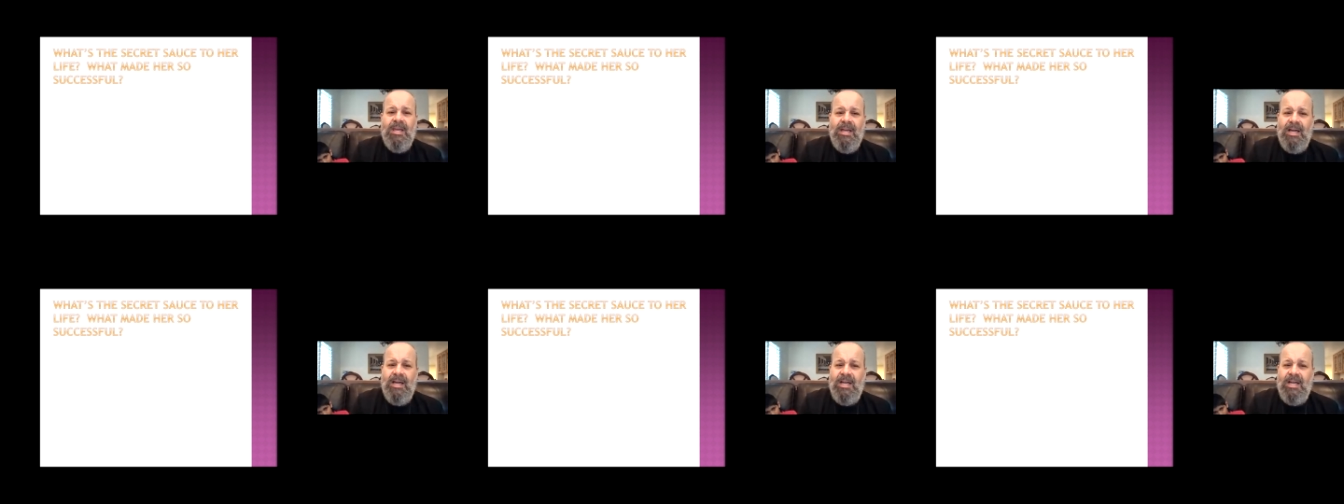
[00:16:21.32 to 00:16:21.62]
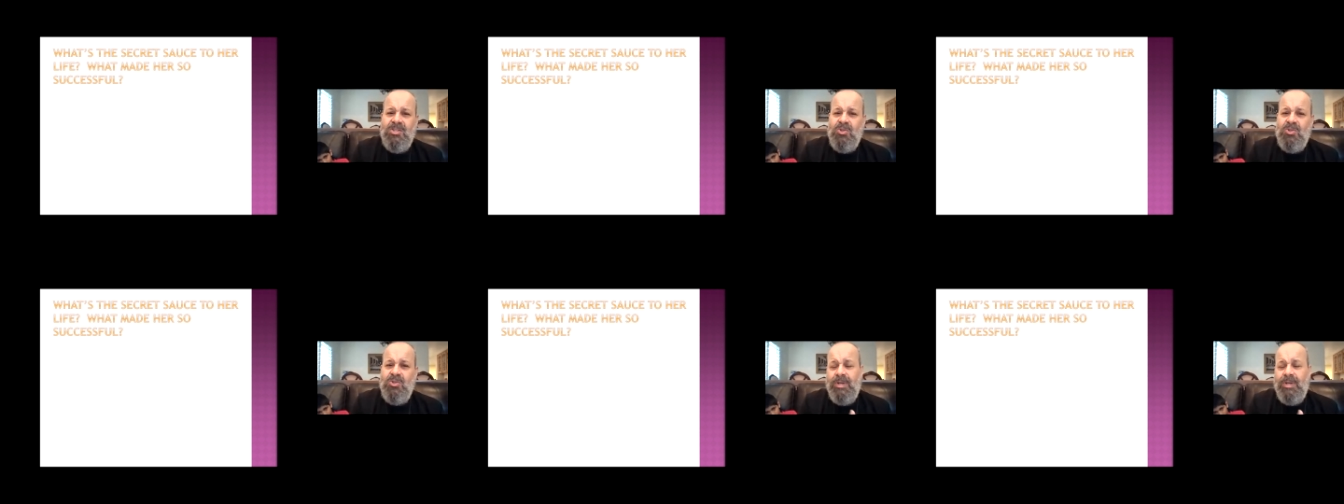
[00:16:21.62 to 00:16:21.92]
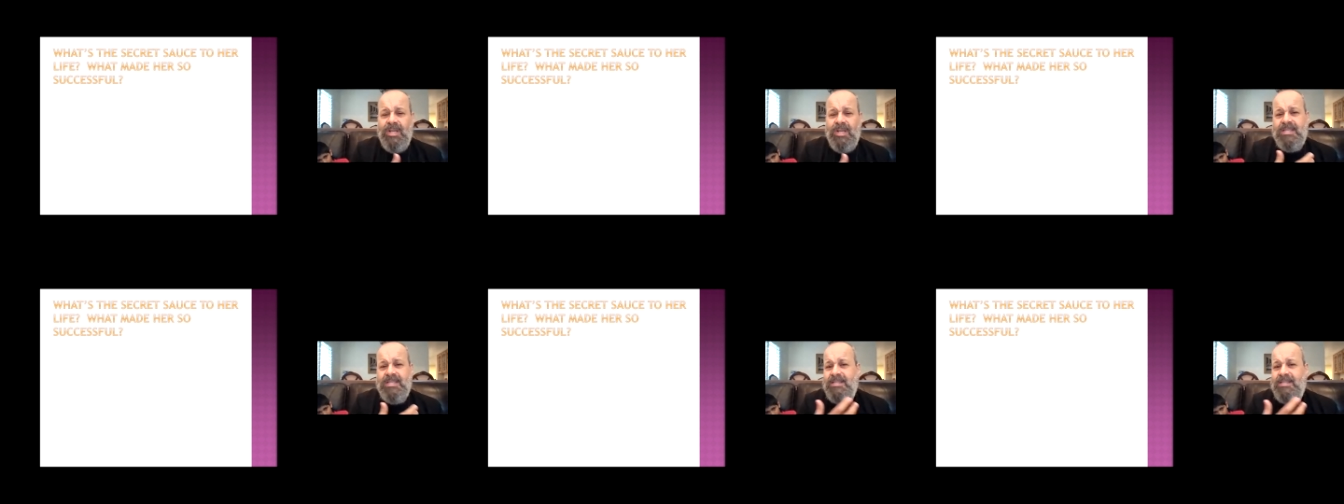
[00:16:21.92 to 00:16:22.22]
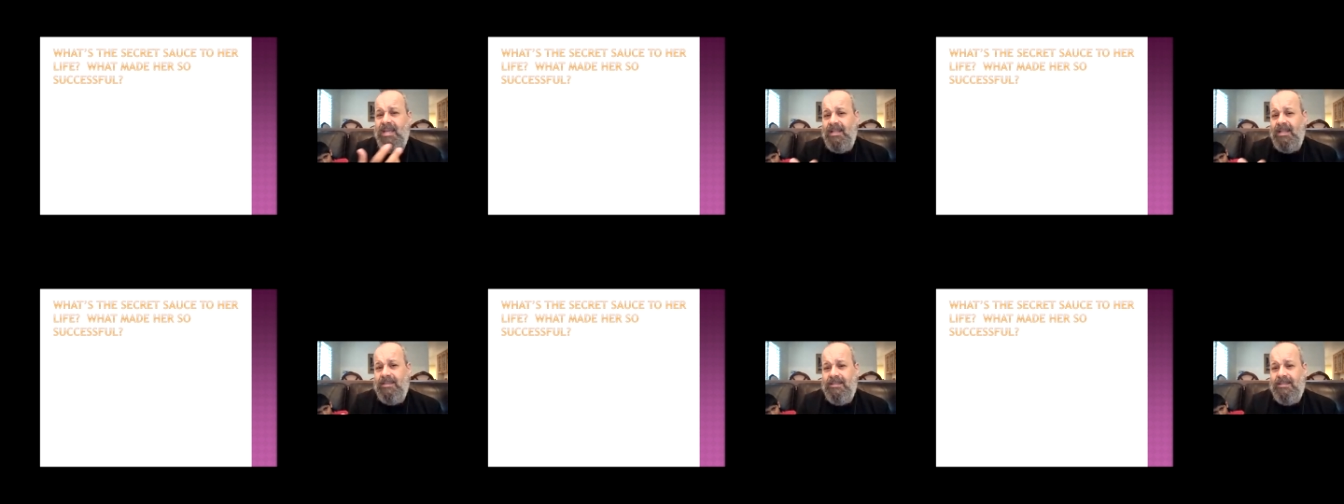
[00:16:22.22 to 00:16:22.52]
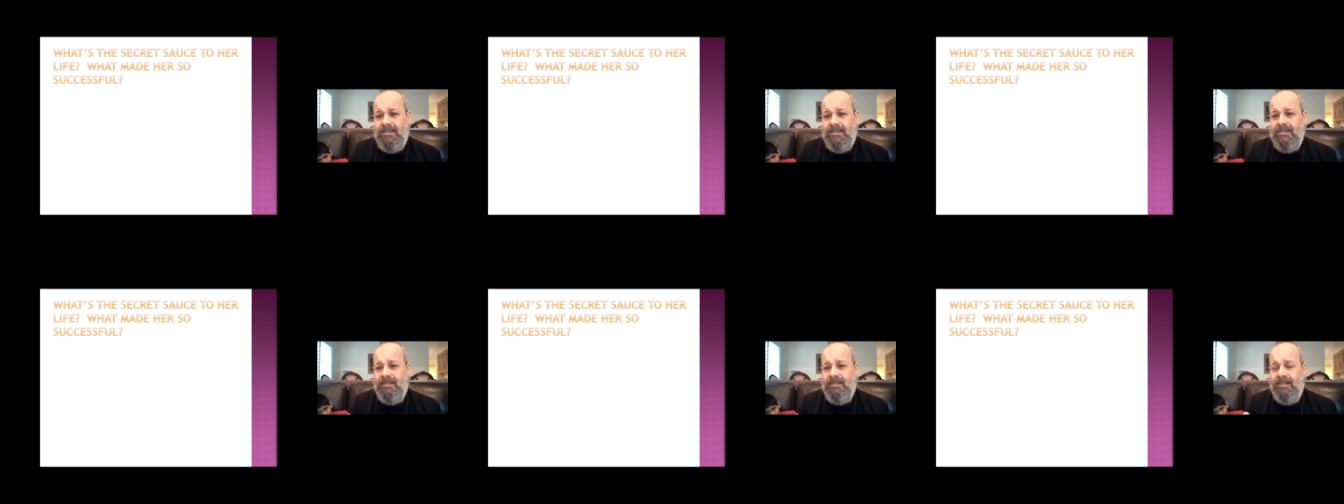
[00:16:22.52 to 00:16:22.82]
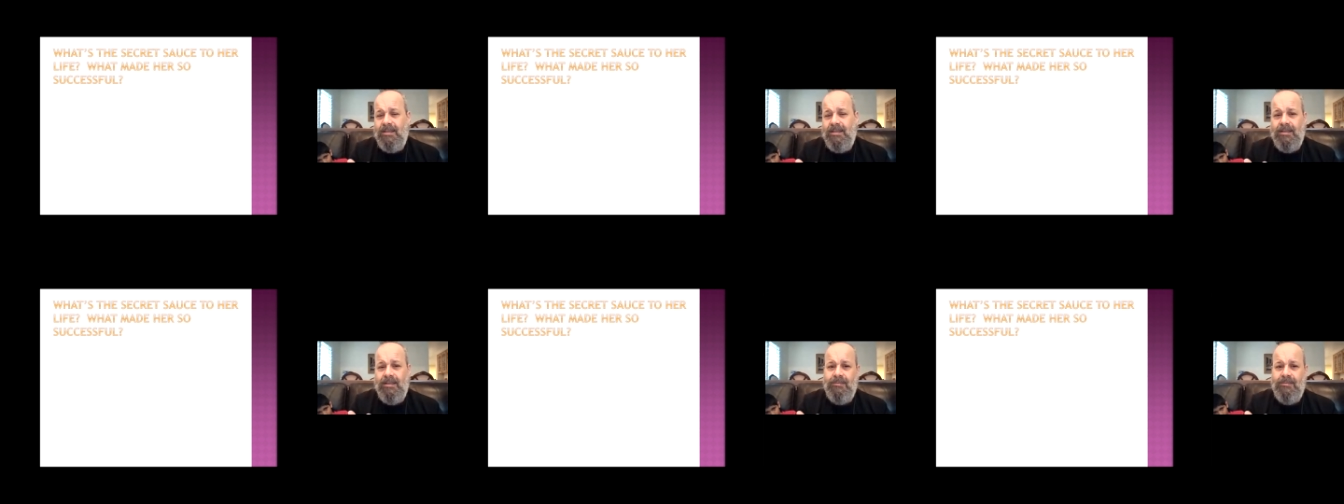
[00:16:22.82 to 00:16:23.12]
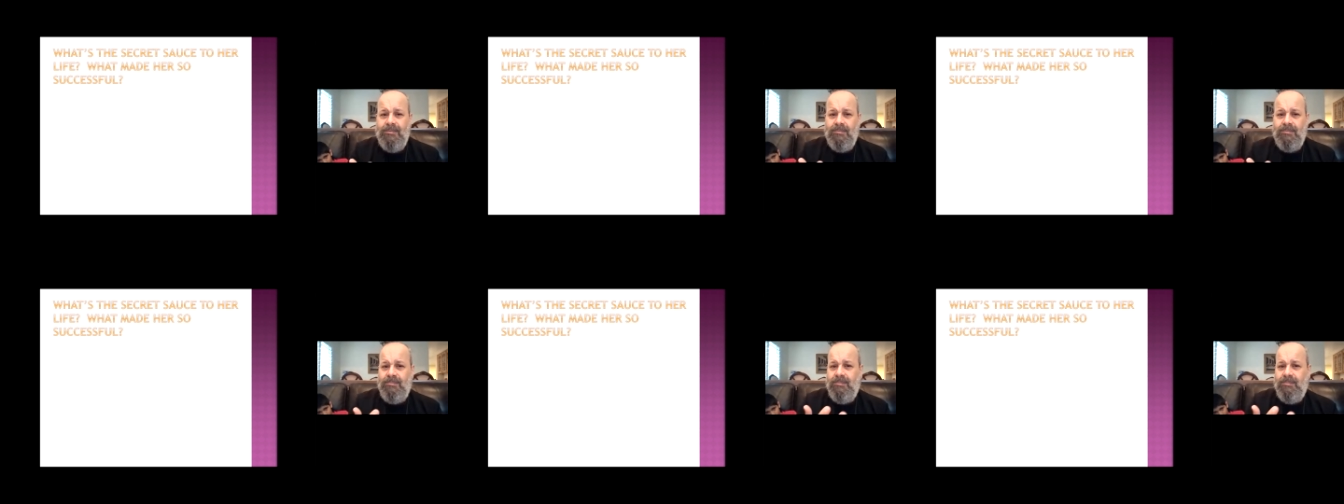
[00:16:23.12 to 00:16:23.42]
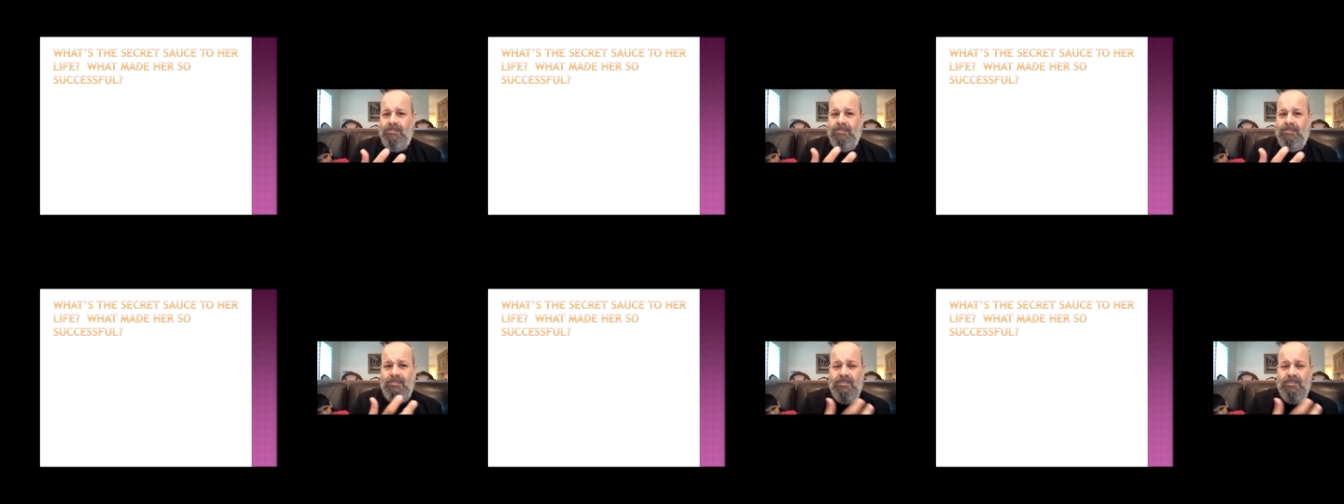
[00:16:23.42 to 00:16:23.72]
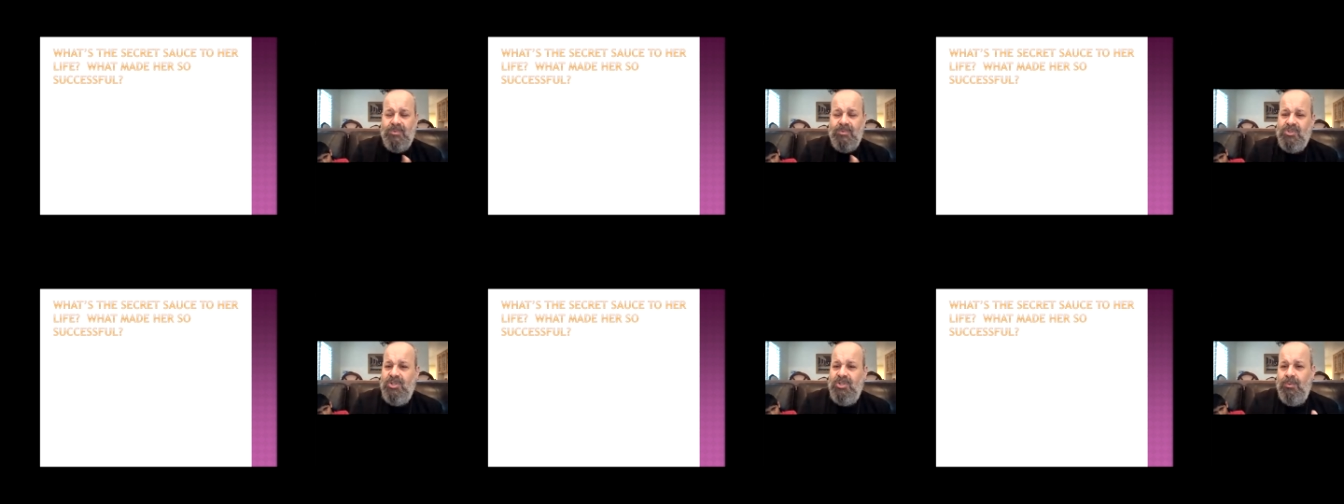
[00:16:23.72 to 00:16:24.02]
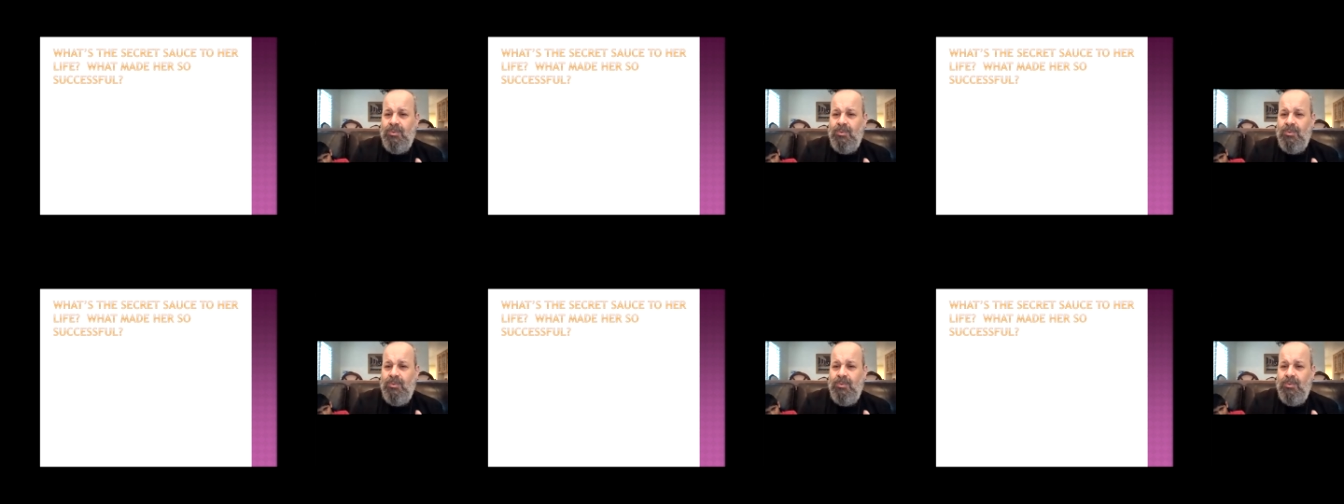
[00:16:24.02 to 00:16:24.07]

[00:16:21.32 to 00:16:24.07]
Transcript: and to what extent she